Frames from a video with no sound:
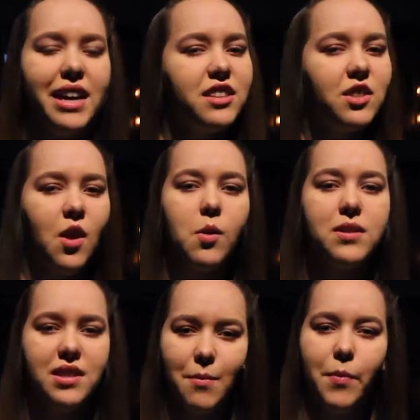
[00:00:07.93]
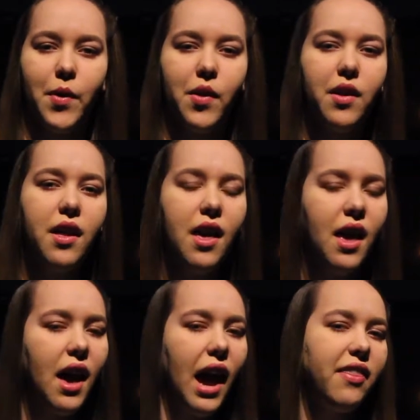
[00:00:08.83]
It's so simple,
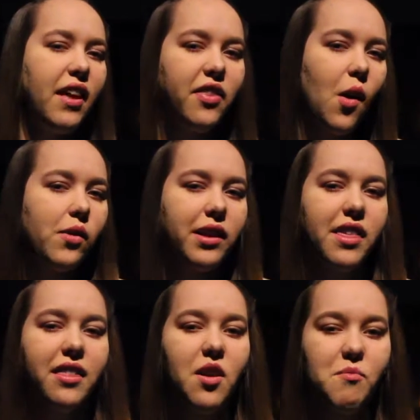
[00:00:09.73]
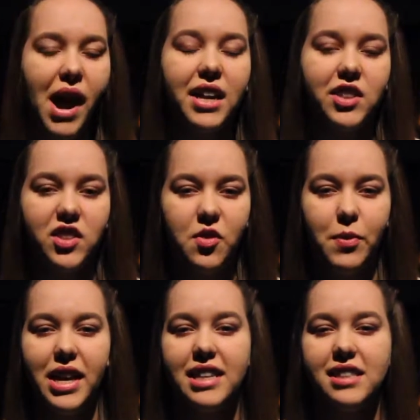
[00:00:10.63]
and that the only thing that matters to
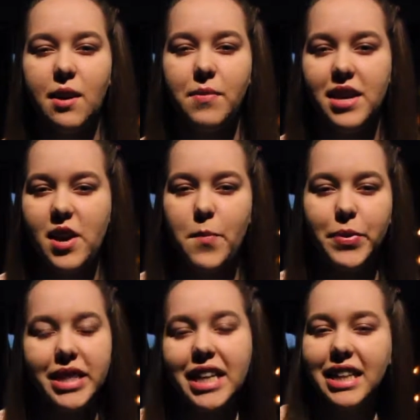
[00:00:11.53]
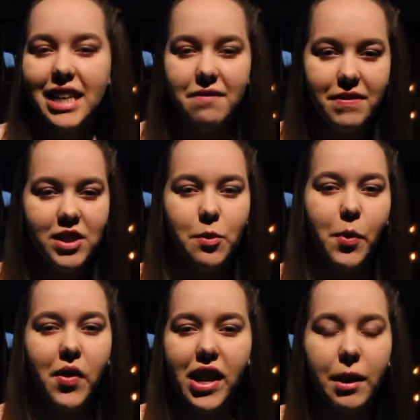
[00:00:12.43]
me is something completely
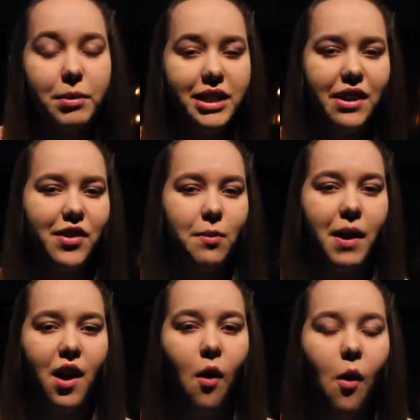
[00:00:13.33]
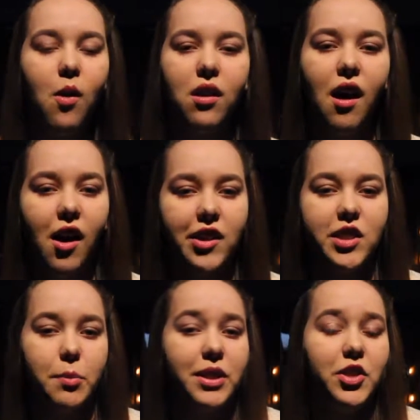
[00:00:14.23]
invisible that I believe with my whole heart
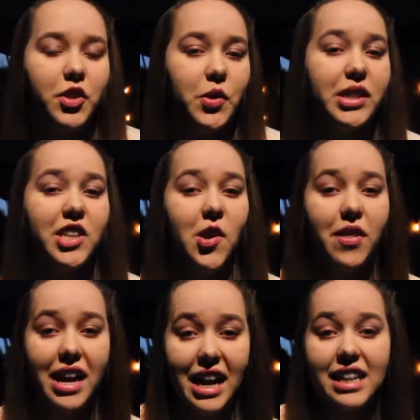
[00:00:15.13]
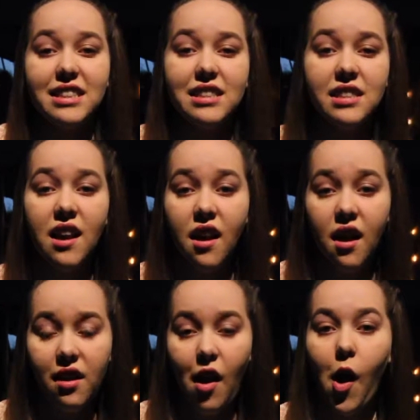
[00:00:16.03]
to be true, and to know that it's
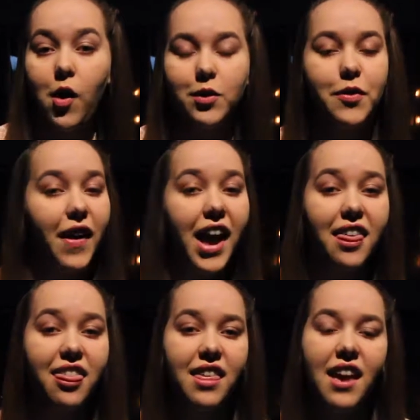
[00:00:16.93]
called faith.